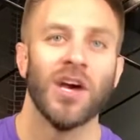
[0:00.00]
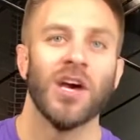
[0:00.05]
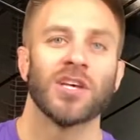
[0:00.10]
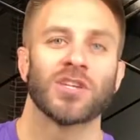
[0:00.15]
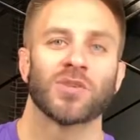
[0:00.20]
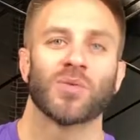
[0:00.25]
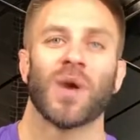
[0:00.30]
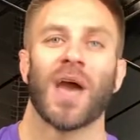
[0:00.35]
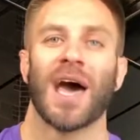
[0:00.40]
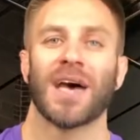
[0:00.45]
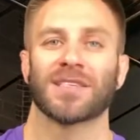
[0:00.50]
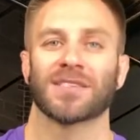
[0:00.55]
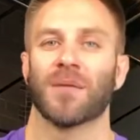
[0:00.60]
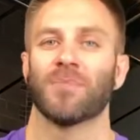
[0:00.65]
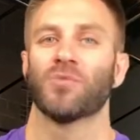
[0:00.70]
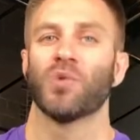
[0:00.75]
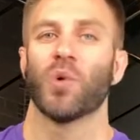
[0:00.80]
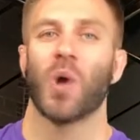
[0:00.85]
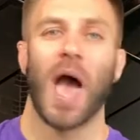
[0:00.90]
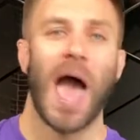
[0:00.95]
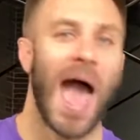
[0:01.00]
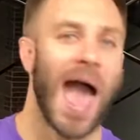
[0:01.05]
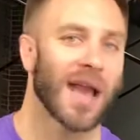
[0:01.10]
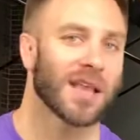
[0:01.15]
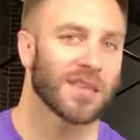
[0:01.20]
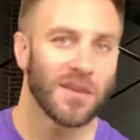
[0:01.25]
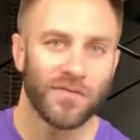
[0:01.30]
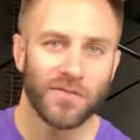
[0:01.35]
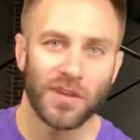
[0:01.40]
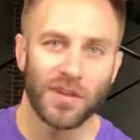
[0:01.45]
So we ask them to
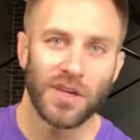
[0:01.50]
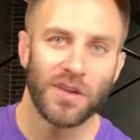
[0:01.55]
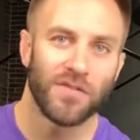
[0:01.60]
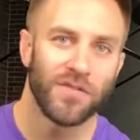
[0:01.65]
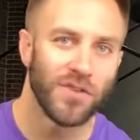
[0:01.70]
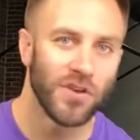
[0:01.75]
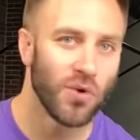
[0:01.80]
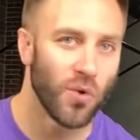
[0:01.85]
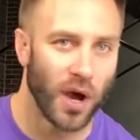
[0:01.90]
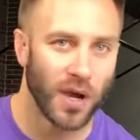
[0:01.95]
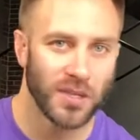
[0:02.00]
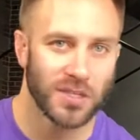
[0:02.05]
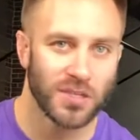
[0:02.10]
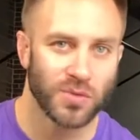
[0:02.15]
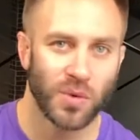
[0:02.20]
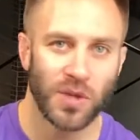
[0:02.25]
actively view us.